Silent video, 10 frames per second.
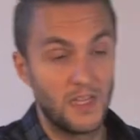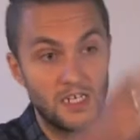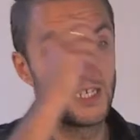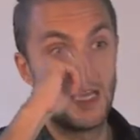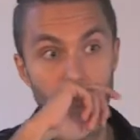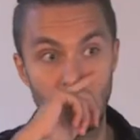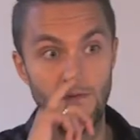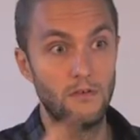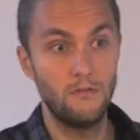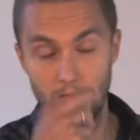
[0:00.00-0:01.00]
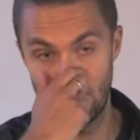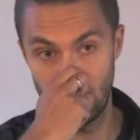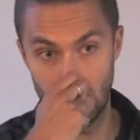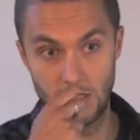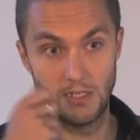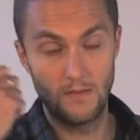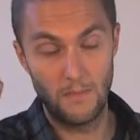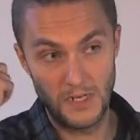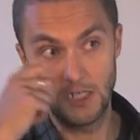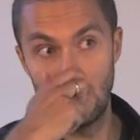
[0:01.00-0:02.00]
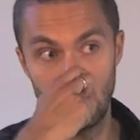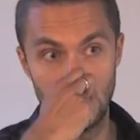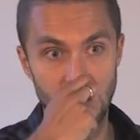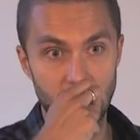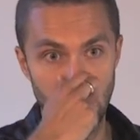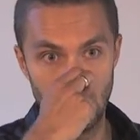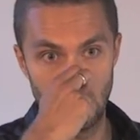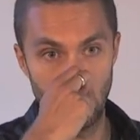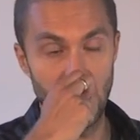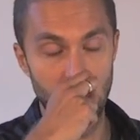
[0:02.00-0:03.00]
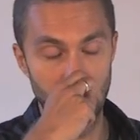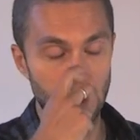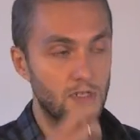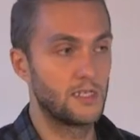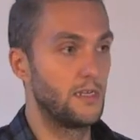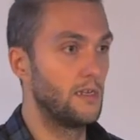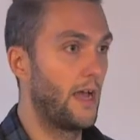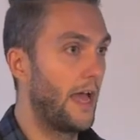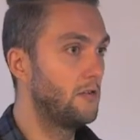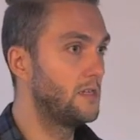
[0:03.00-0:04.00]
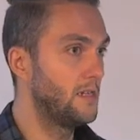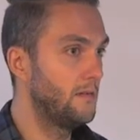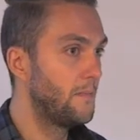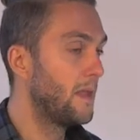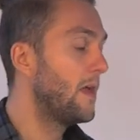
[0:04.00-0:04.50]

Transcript: there is someone of you, because machine learning is still required and used in IoT,